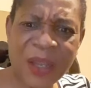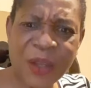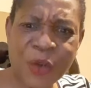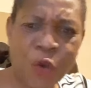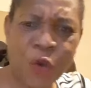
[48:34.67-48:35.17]

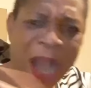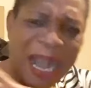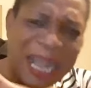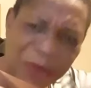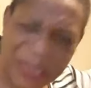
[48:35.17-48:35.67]
No
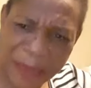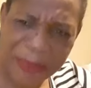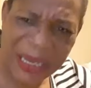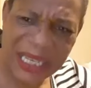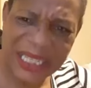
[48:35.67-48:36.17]

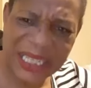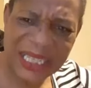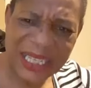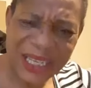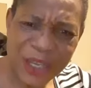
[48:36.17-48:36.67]
accountability,
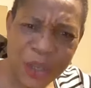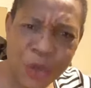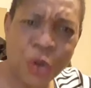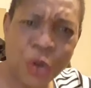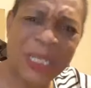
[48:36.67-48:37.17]

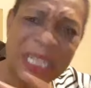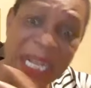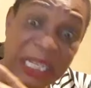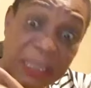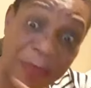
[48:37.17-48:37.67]
no
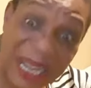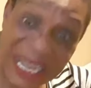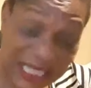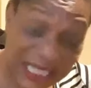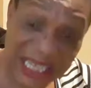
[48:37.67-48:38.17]

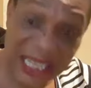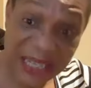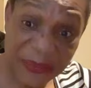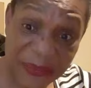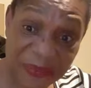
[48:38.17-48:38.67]
transparency,
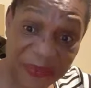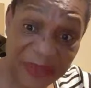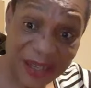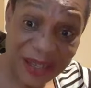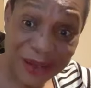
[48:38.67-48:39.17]

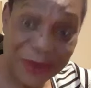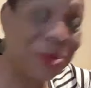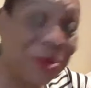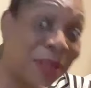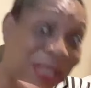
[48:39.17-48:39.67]

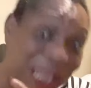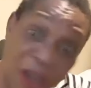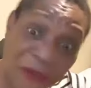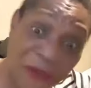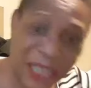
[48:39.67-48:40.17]
nothing
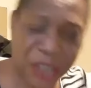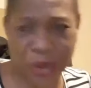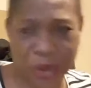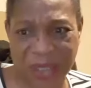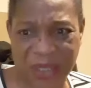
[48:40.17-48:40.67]
of that
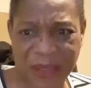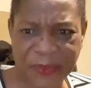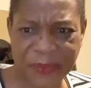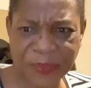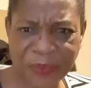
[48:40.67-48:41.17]
sort.
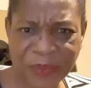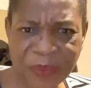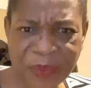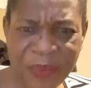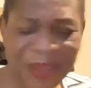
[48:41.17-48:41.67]

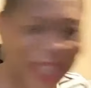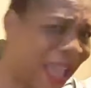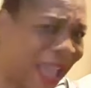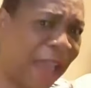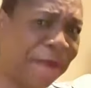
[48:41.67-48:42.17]

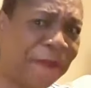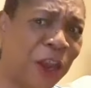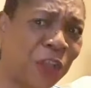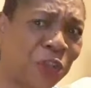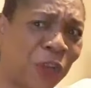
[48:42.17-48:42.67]
And fail
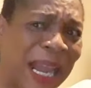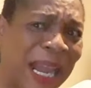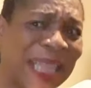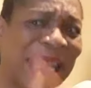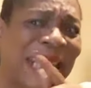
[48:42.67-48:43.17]
not to
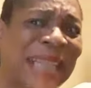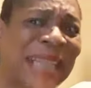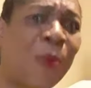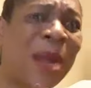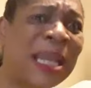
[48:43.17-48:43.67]
realize that
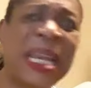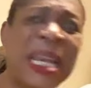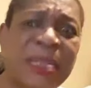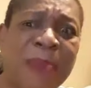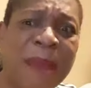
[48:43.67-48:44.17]
one did
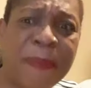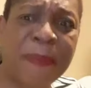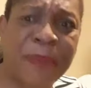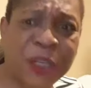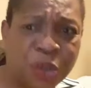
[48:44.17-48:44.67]
this man be
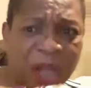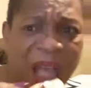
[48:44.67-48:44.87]
preach on.